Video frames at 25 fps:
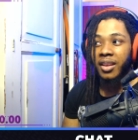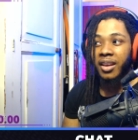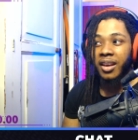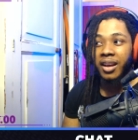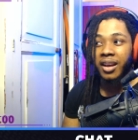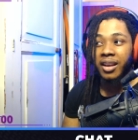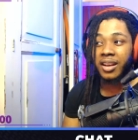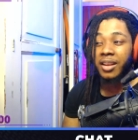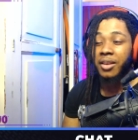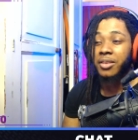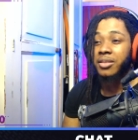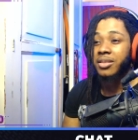
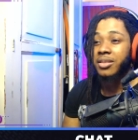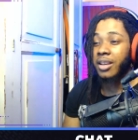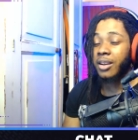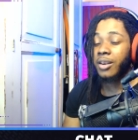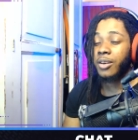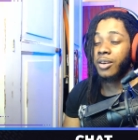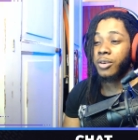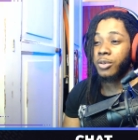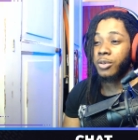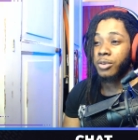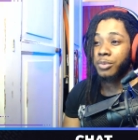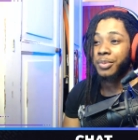and I was like,
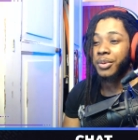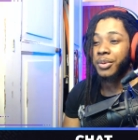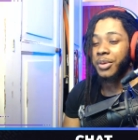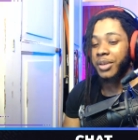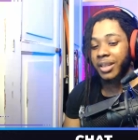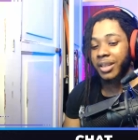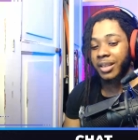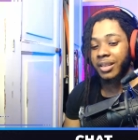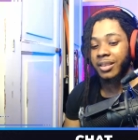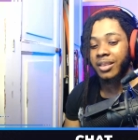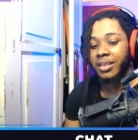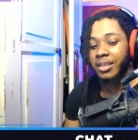oh
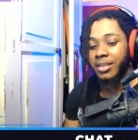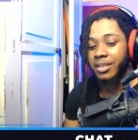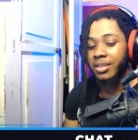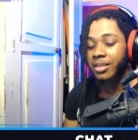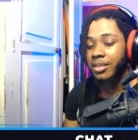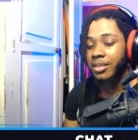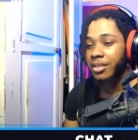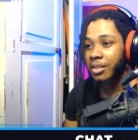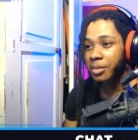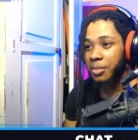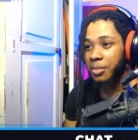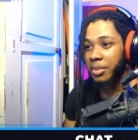boy, this is
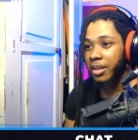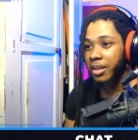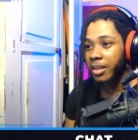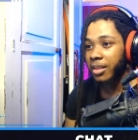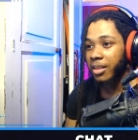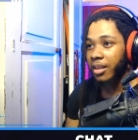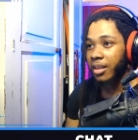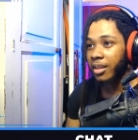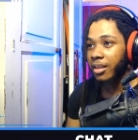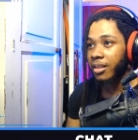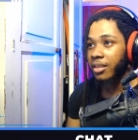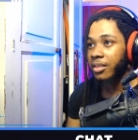gonna be a
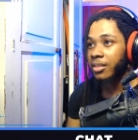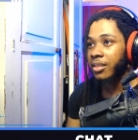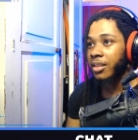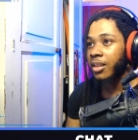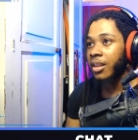thing.